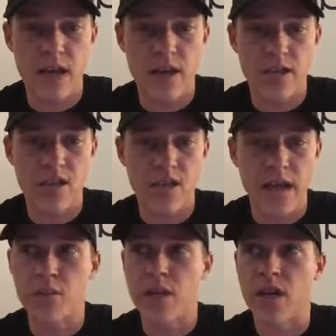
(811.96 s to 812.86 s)

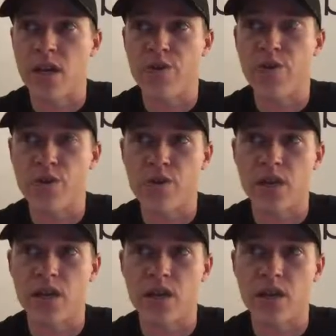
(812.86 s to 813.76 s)
segment of
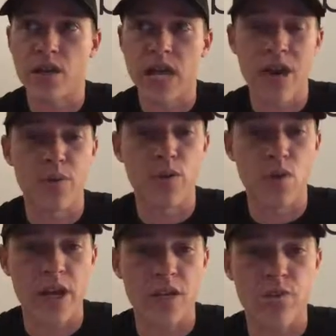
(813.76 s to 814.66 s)
doing a capital
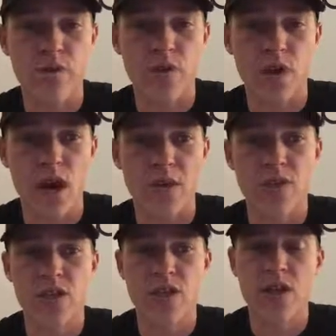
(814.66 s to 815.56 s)
raise before an
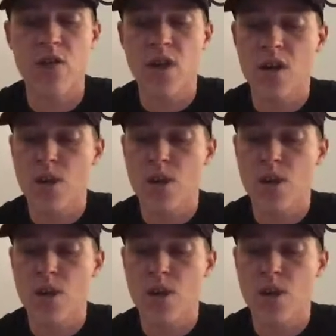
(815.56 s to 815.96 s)
ICO?